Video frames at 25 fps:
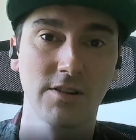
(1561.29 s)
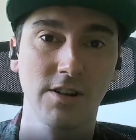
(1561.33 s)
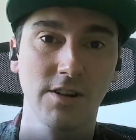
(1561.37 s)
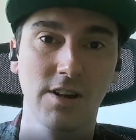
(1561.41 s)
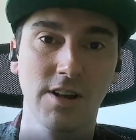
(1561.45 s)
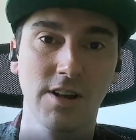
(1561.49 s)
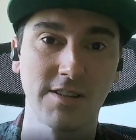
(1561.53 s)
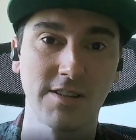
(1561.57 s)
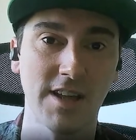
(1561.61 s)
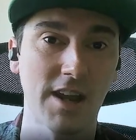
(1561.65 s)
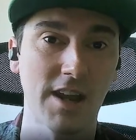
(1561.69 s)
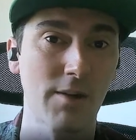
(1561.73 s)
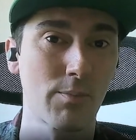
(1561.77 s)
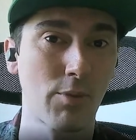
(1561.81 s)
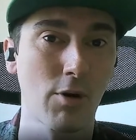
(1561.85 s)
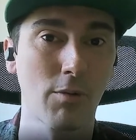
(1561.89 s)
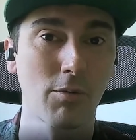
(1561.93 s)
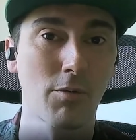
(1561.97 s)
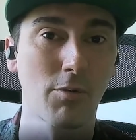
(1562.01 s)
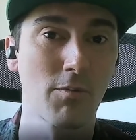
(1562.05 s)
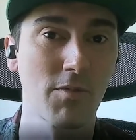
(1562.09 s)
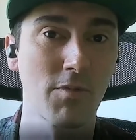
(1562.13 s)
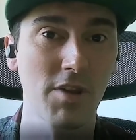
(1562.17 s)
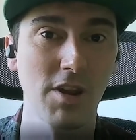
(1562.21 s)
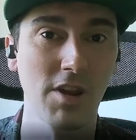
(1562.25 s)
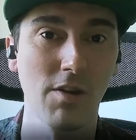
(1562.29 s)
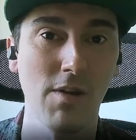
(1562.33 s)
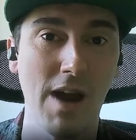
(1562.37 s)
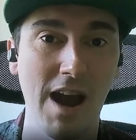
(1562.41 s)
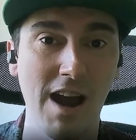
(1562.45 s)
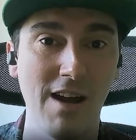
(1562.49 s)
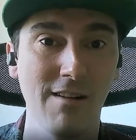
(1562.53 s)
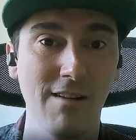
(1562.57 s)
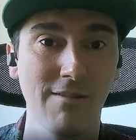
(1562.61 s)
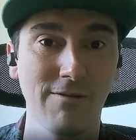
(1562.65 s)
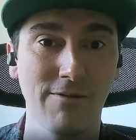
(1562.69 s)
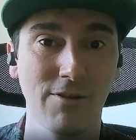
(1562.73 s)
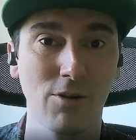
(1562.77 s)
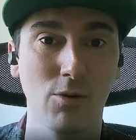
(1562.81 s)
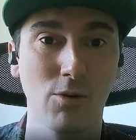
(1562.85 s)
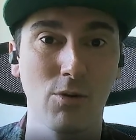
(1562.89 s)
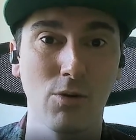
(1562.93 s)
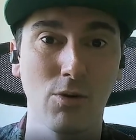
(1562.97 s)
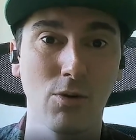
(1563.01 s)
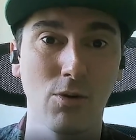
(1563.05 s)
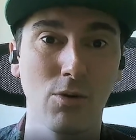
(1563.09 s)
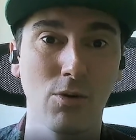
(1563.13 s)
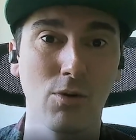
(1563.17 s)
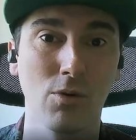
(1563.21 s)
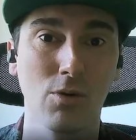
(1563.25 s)
is problem that you have,
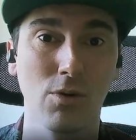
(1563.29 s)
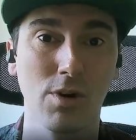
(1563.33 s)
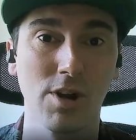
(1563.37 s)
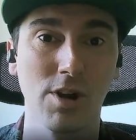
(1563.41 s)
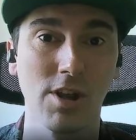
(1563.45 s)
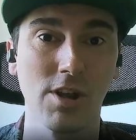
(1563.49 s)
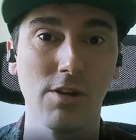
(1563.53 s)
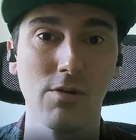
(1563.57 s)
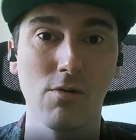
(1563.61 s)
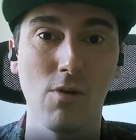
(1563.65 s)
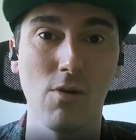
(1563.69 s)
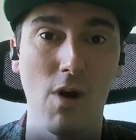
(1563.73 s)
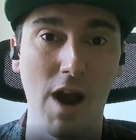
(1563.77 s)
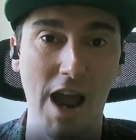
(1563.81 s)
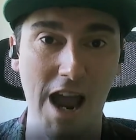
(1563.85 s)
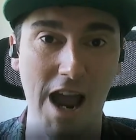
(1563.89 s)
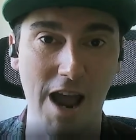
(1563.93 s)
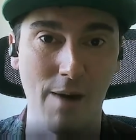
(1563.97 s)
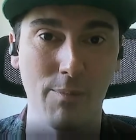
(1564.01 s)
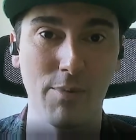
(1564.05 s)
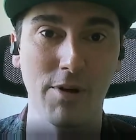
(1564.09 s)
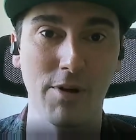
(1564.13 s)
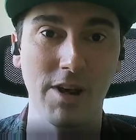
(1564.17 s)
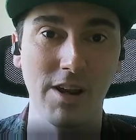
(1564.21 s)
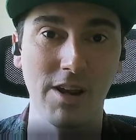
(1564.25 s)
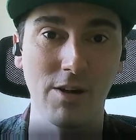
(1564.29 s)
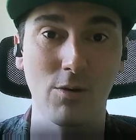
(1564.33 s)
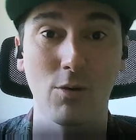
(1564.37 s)
or are you quite happy,